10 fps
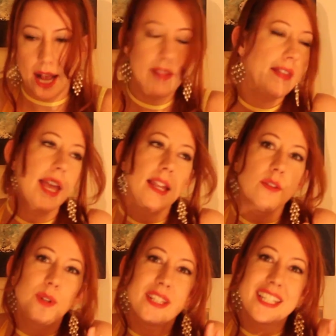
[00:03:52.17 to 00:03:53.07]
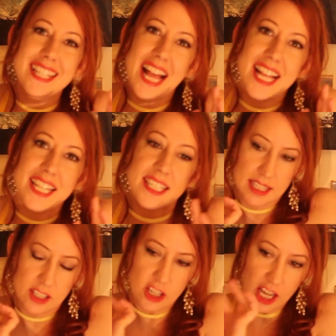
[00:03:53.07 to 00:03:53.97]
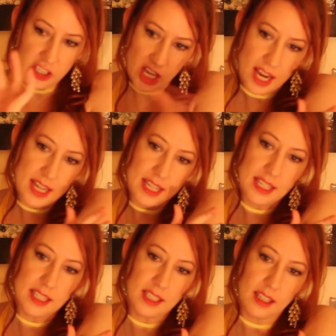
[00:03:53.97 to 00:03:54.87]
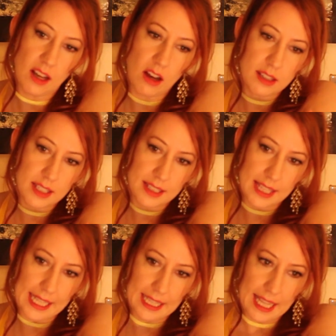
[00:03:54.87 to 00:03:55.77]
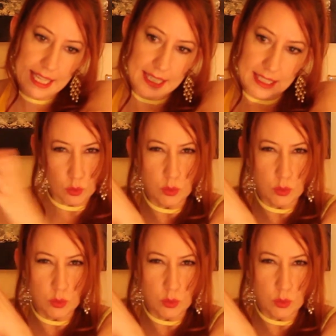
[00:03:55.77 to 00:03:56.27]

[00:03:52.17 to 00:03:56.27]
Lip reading: And then when the sun is not shining on the satellite,